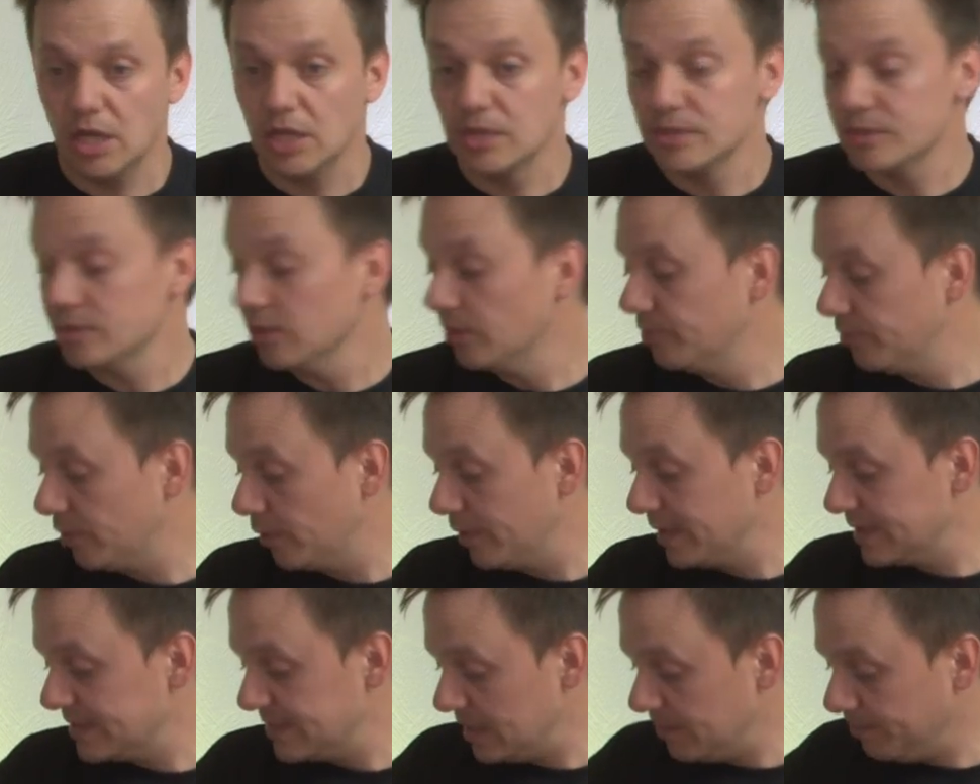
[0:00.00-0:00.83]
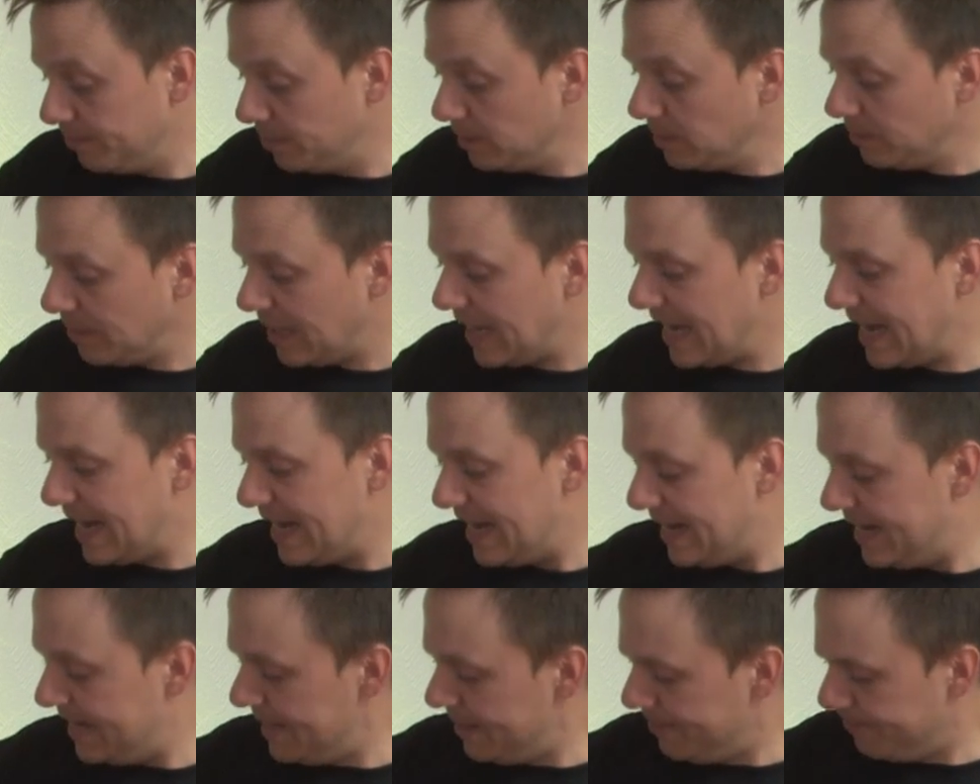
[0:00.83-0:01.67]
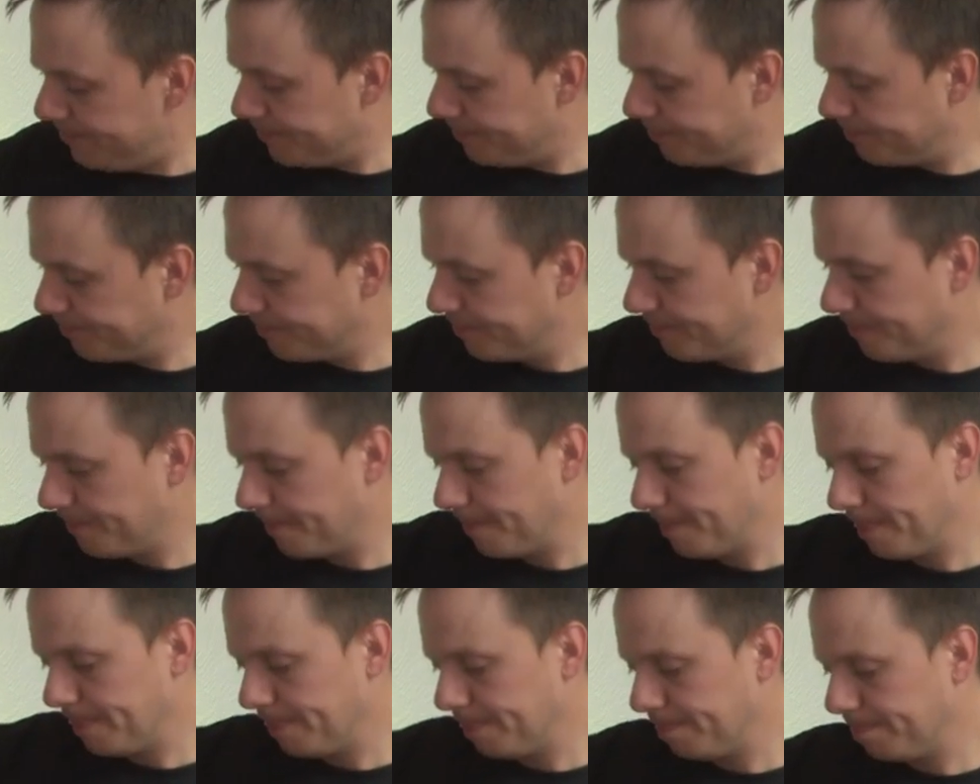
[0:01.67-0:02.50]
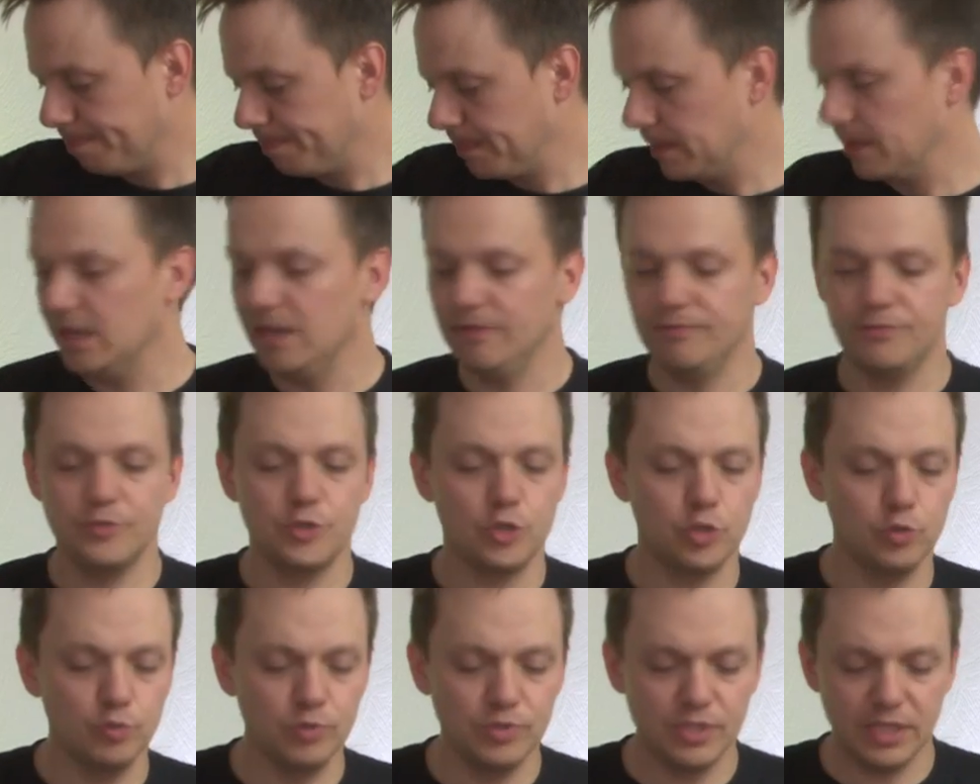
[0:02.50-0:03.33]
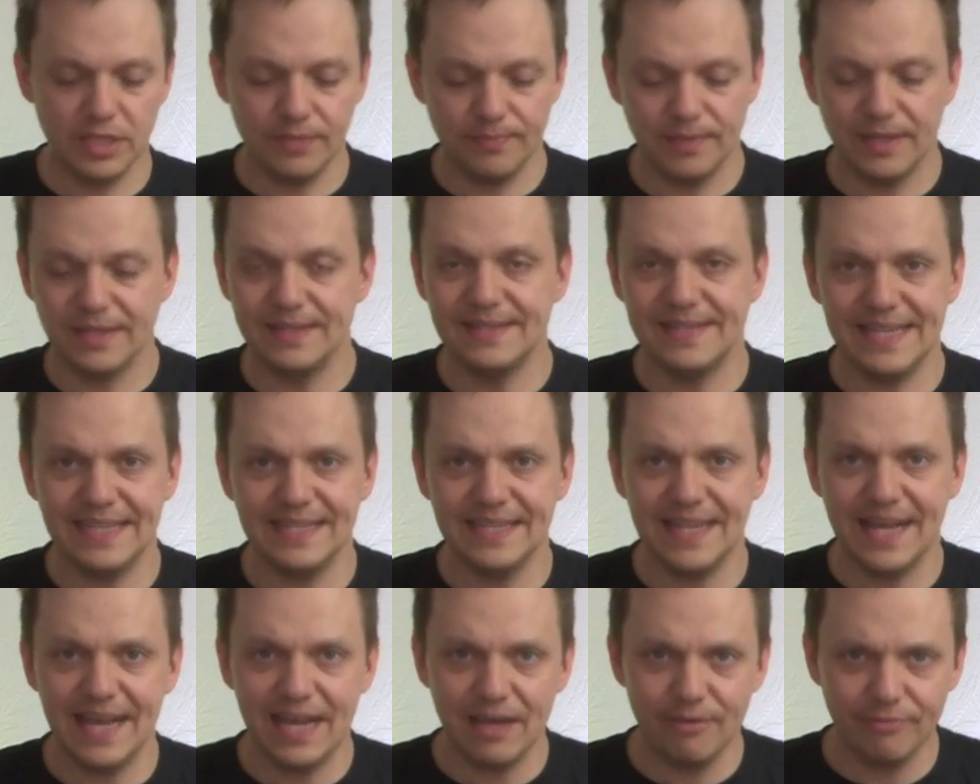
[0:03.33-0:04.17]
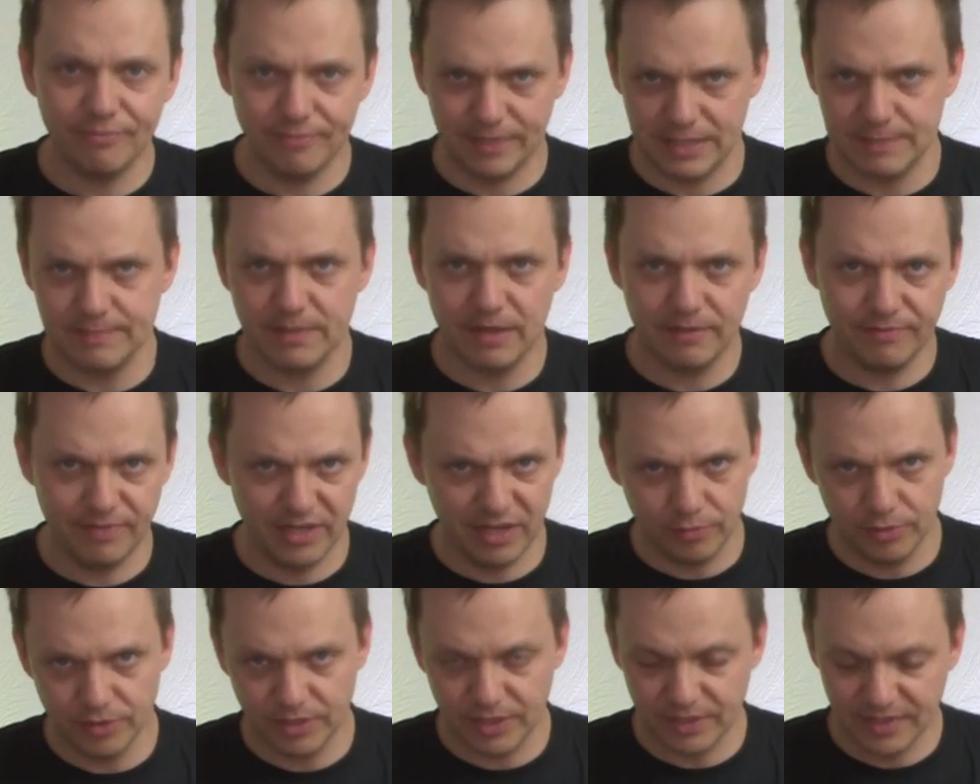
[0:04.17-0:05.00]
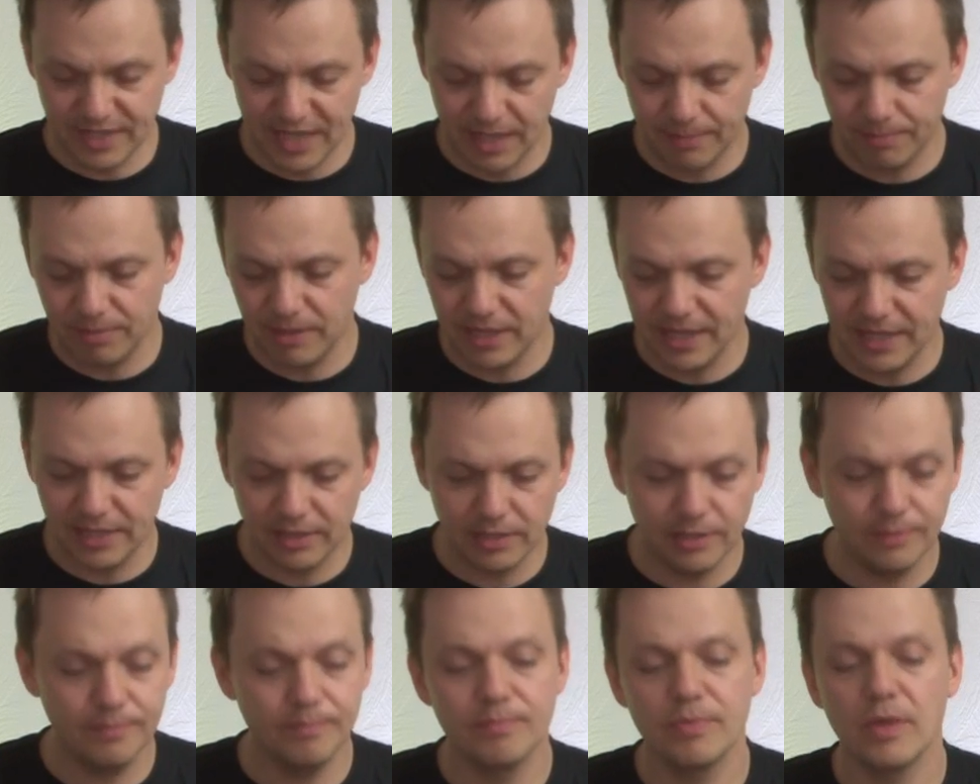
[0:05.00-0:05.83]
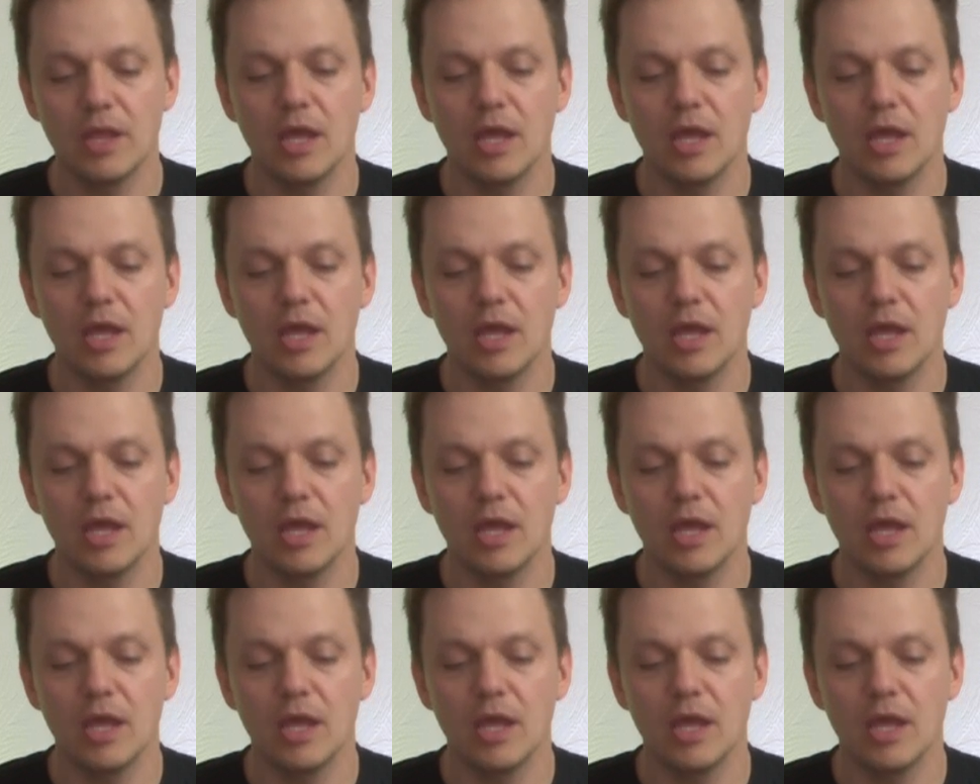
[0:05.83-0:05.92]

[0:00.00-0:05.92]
So for example, I have chosen Huff as my favorite guitar player,